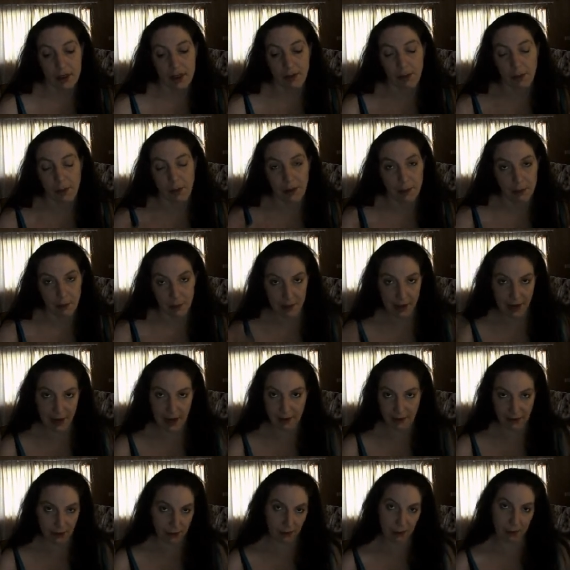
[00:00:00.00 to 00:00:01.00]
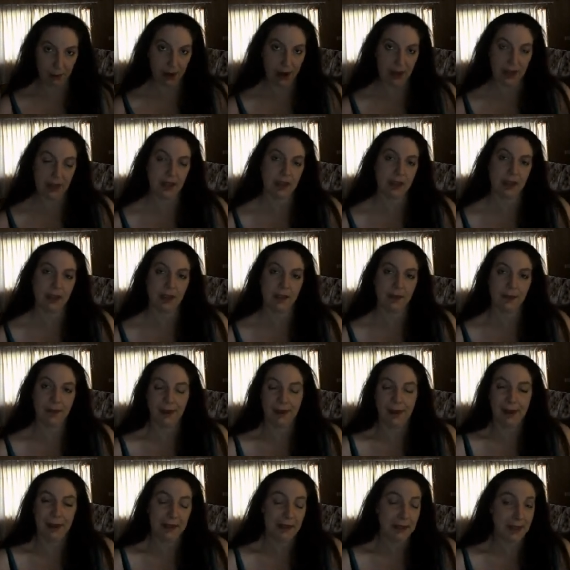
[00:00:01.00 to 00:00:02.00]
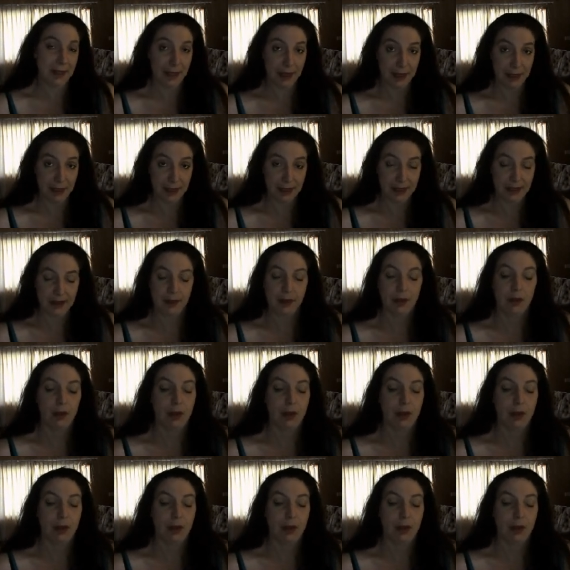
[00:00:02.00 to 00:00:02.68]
different people might have different prices for these things.